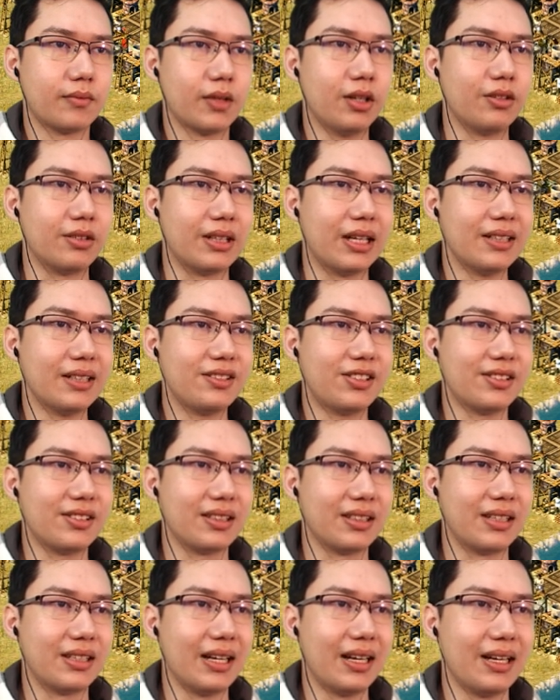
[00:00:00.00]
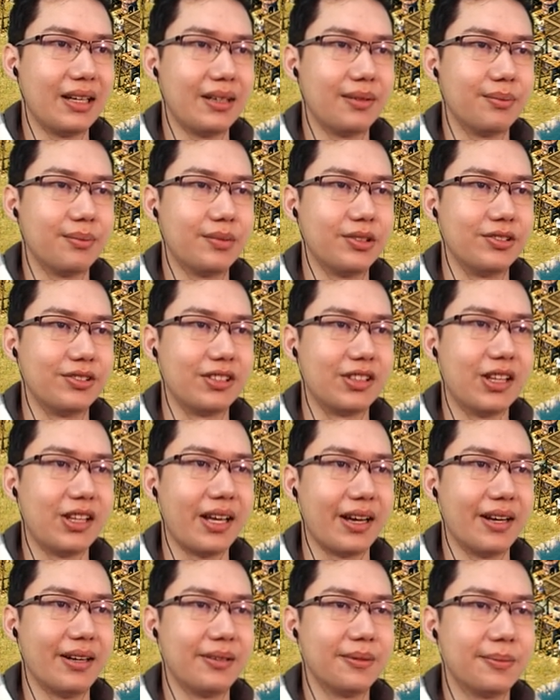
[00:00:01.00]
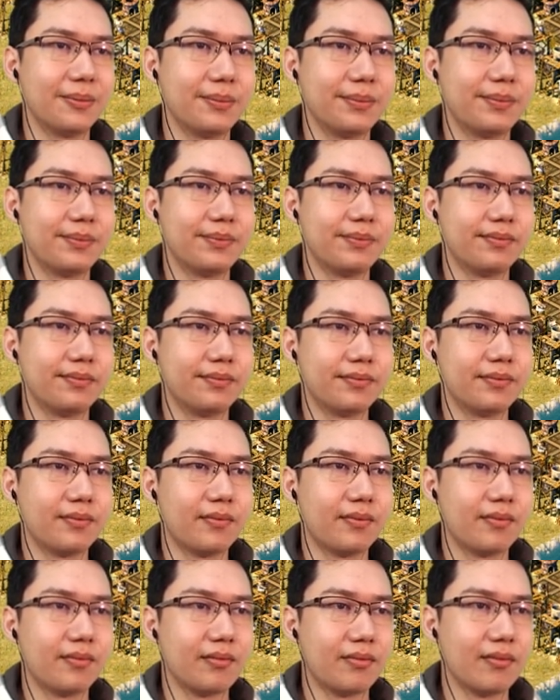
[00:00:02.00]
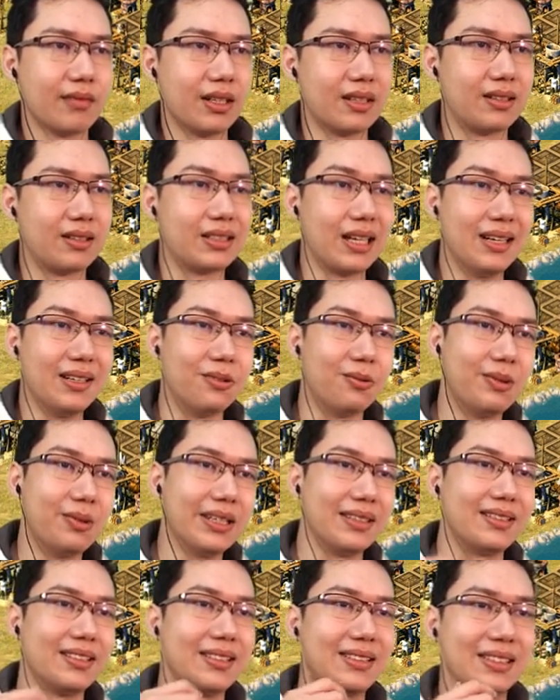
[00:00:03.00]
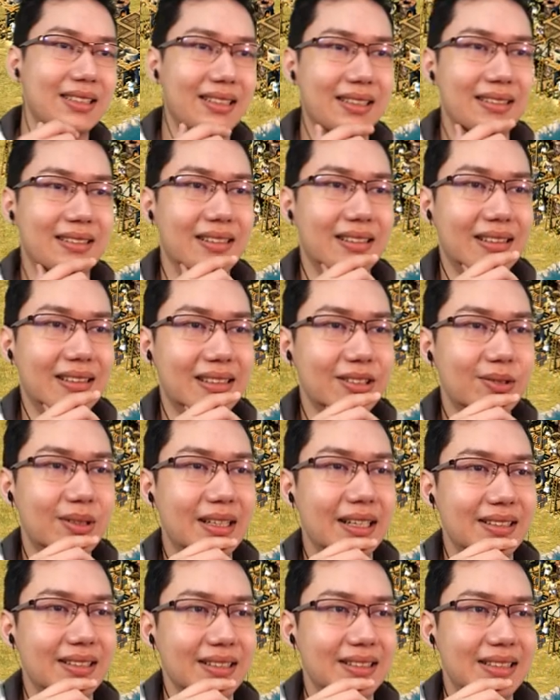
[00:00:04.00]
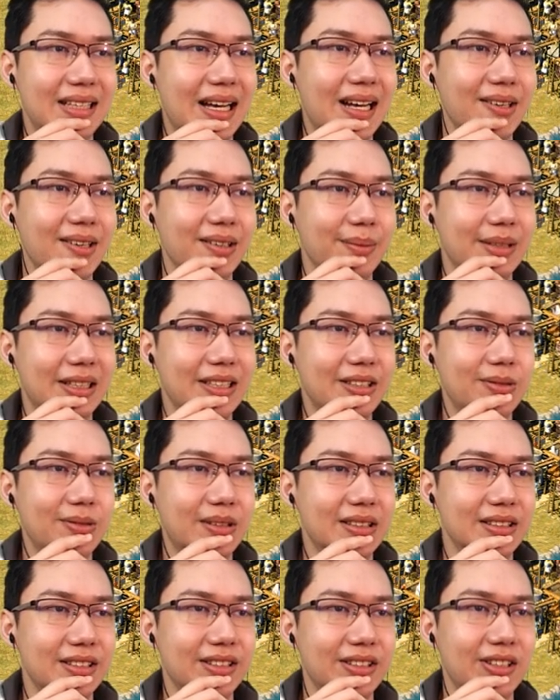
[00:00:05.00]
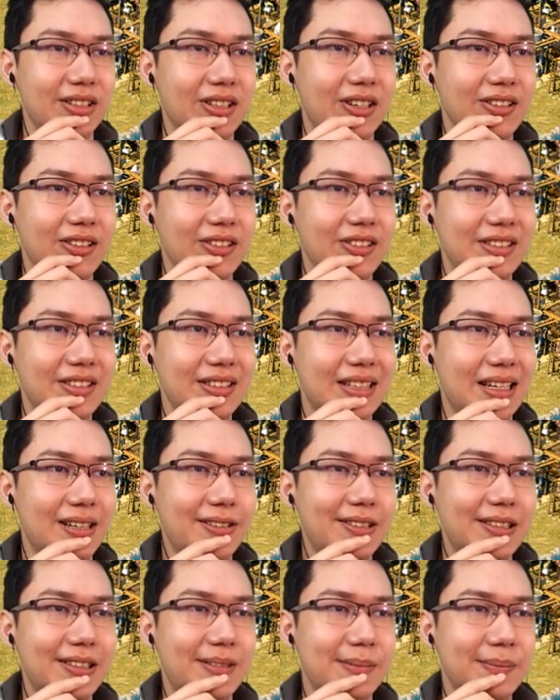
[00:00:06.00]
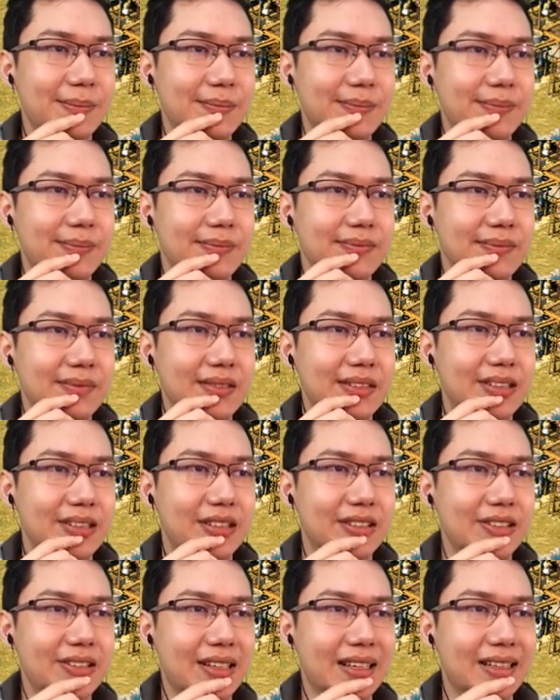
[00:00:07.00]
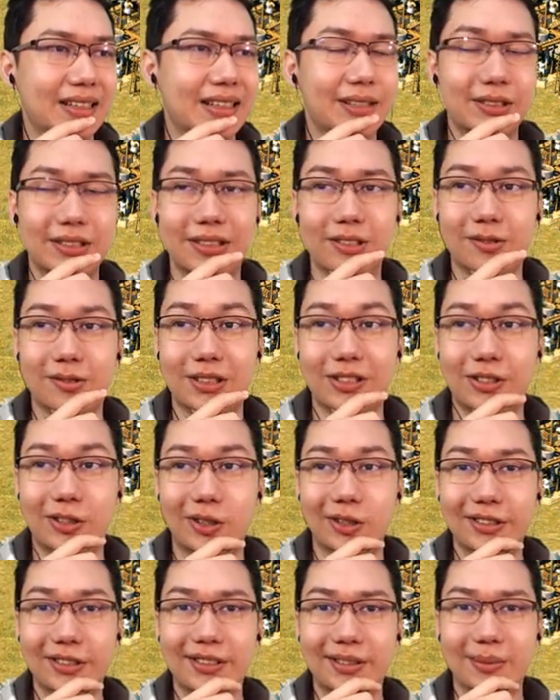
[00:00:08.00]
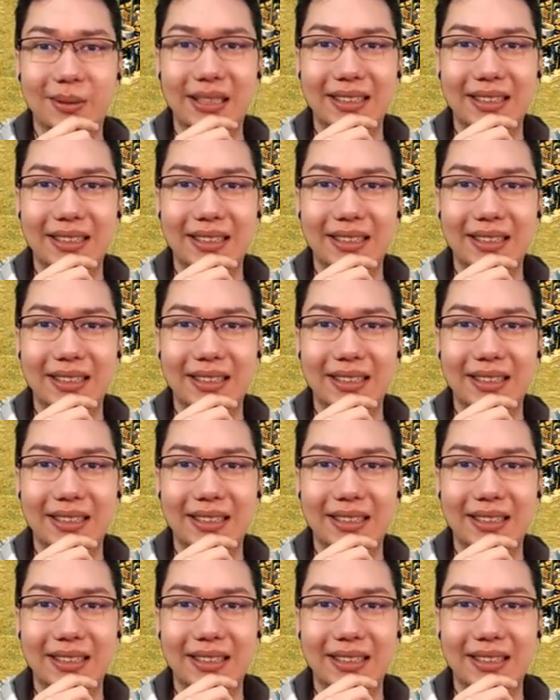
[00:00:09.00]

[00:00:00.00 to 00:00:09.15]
Oh, that's just the guy who's there. It's kind of weird because this one has a tower, but this one is not on a tower. So it looked like he was a resource.